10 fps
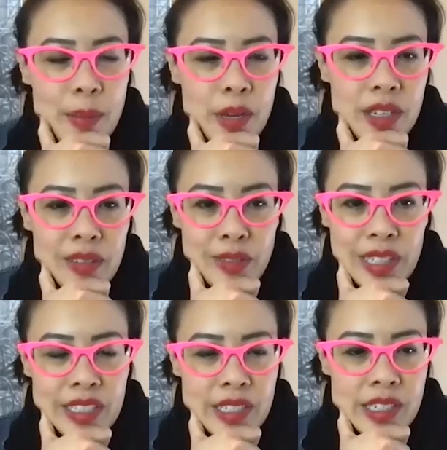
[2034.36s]
I mean,
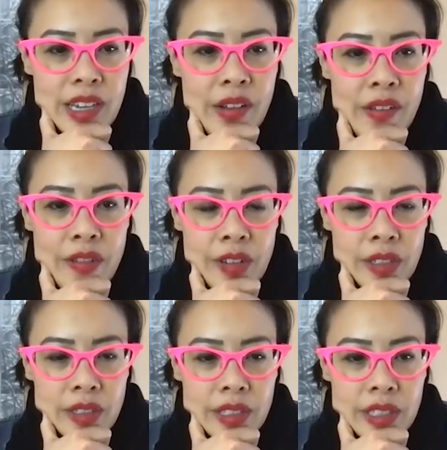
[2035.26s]
like
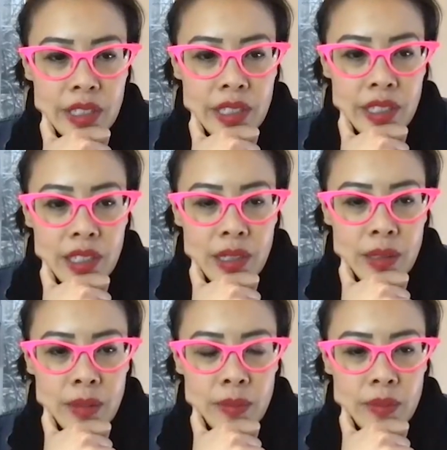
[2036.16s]
definitely,
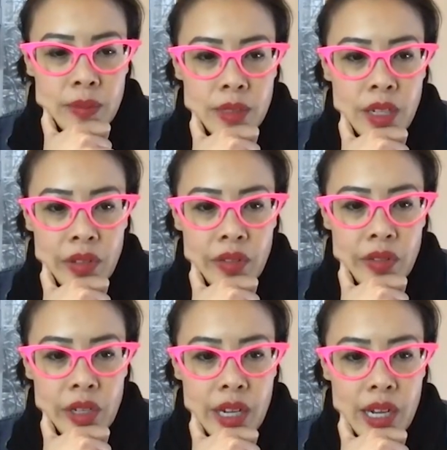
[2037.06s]
um, definitely
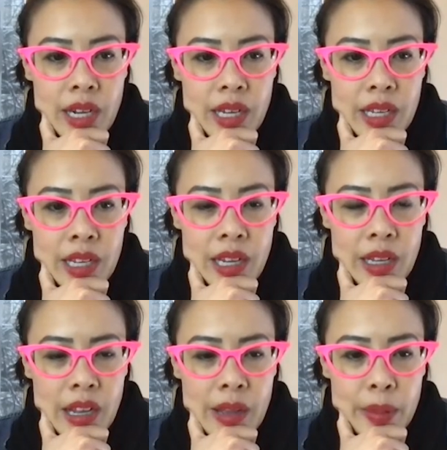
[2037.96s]
very
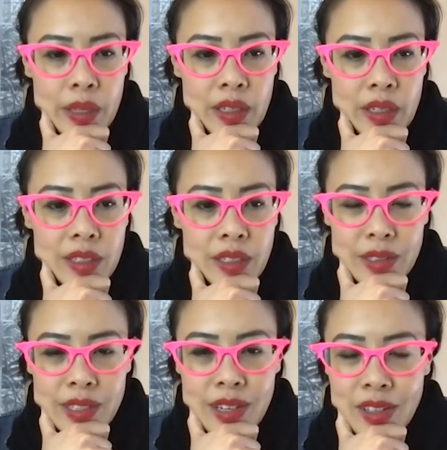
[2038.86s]
high. I, I mean, you know,
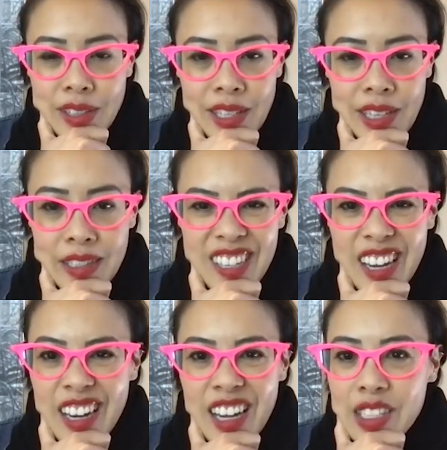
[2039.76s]
let's call it like
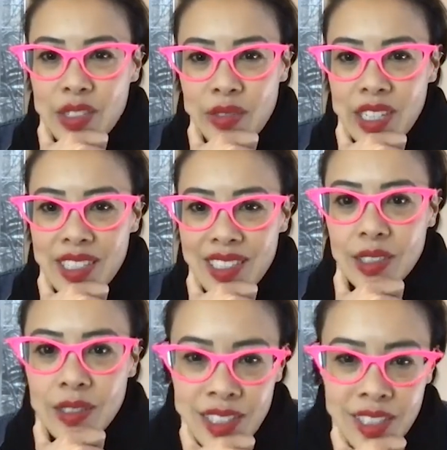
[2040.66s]
ten X, right?
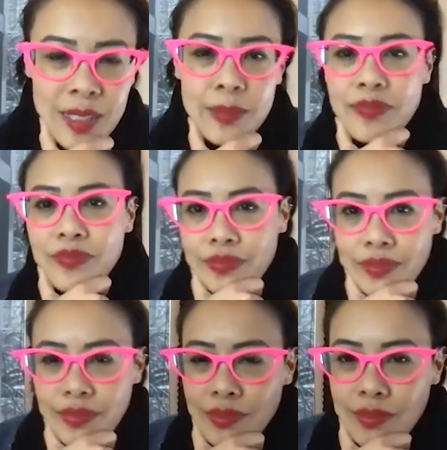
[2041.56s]
So,
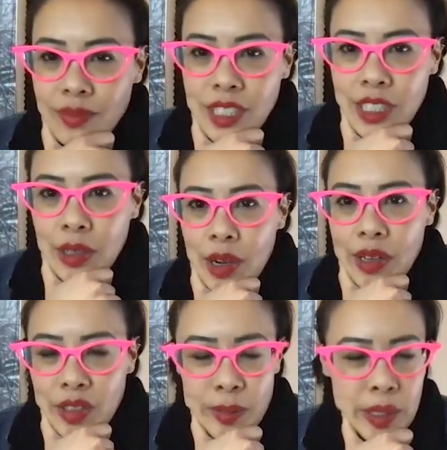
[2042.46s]
you
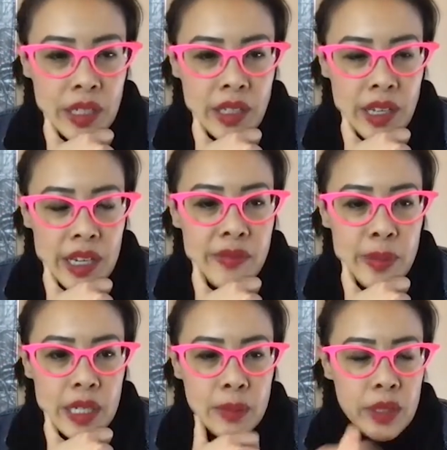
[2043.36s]
attribute a lot of
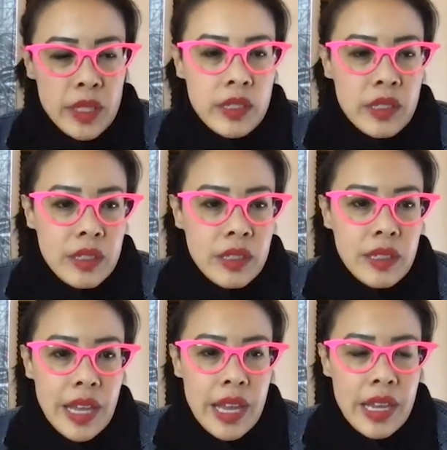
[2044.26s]
being able to
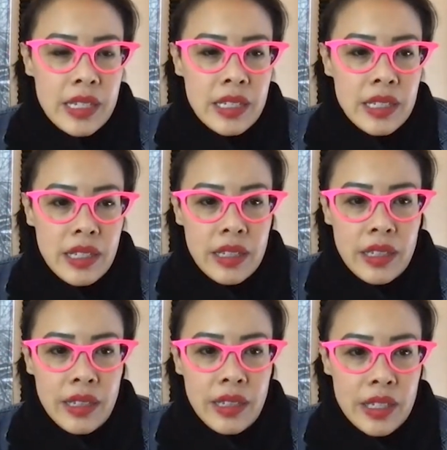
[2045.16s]
land
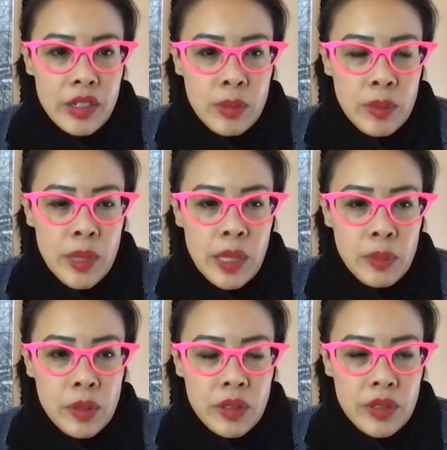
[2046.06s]
this group of
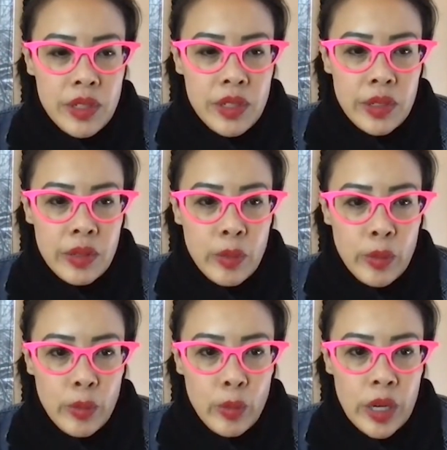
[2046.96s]
people
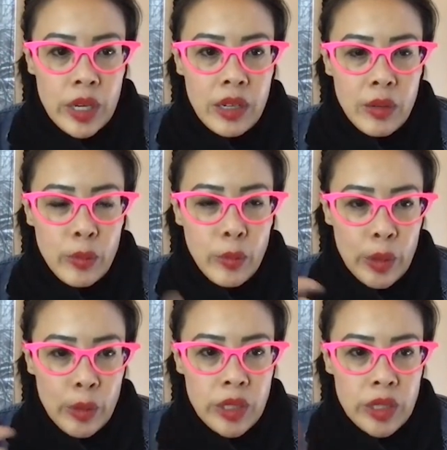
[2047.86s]
to what we
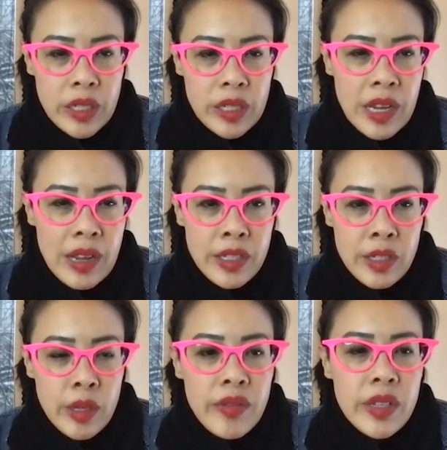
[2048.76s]
worked on.
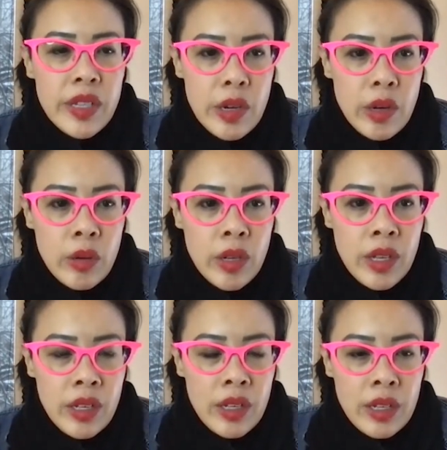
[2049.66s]
So even though,
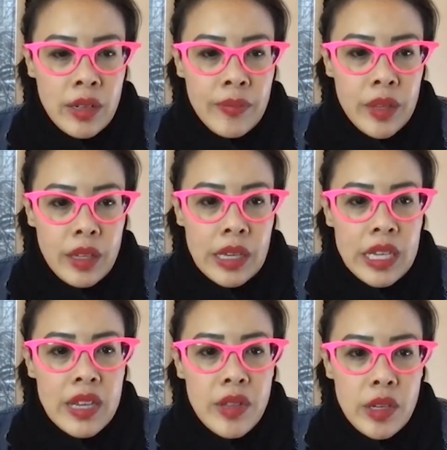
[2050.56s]
like,
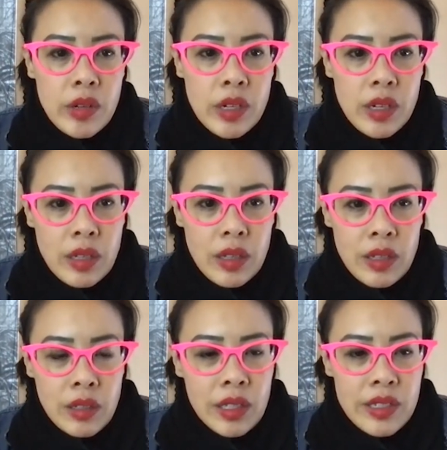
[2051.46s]
even though, uh,
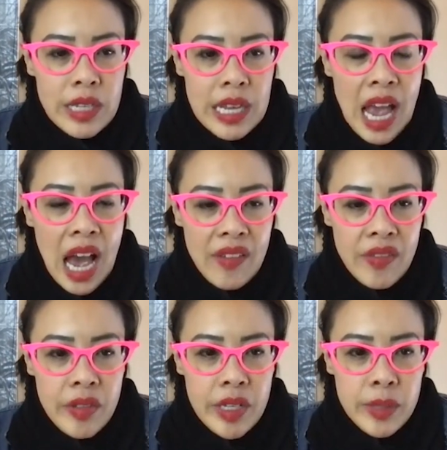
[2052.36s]
let's say half
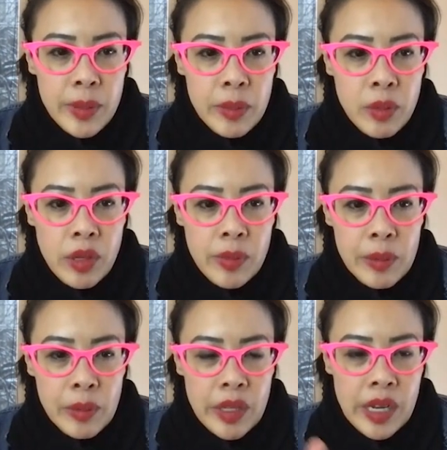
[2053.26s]
of these people are
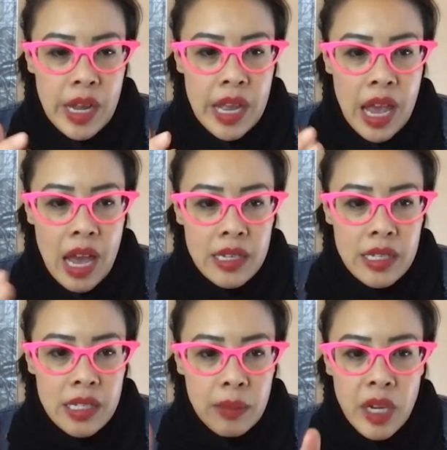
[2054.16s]
people that I had
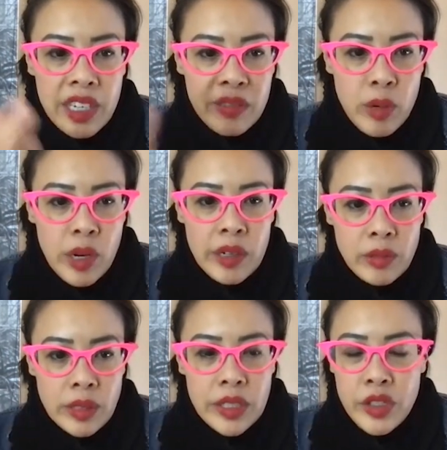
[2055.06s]
some kind of prior
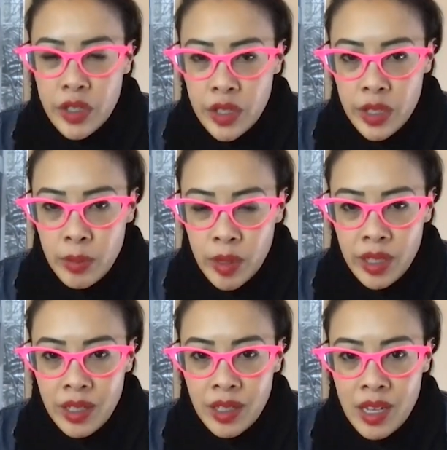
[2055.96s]
relationship
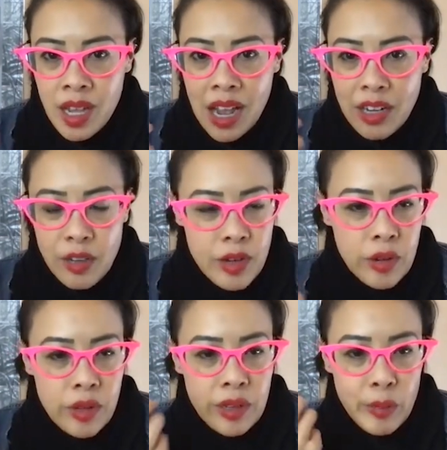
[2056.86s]
with, I don't
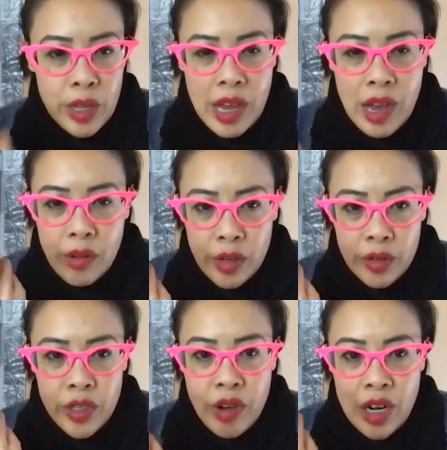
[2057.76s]
know that without your
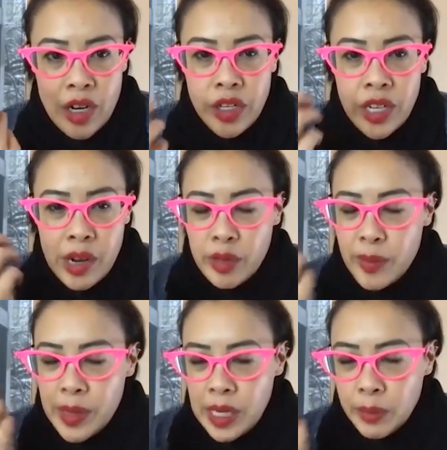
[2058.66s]
strategy, I would
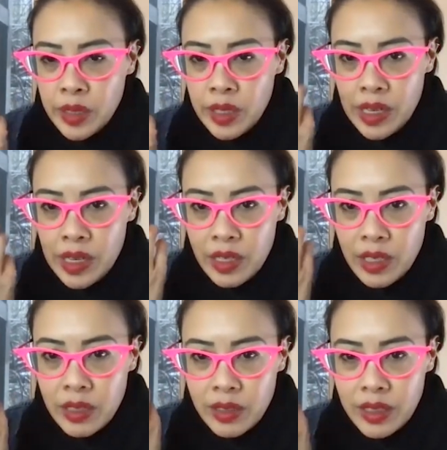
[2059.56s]
have been able to like
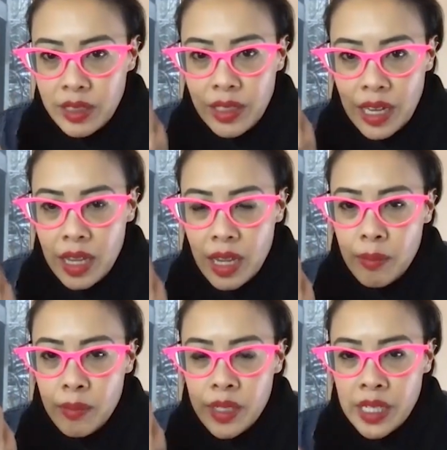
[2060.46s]
get
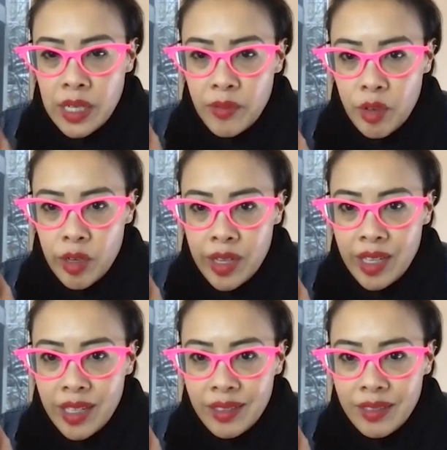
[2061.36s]
them signed up for a
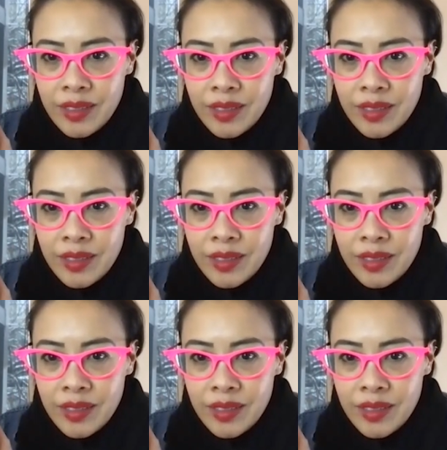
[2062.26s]
thing.